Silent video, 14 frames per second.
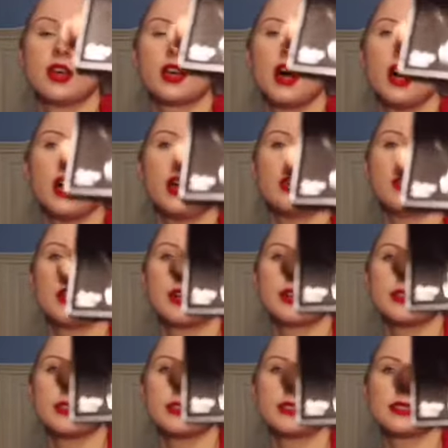got
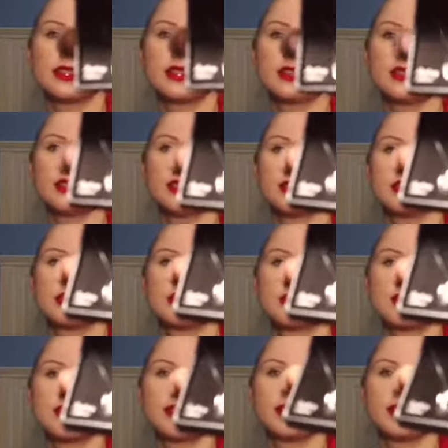necklaces like this.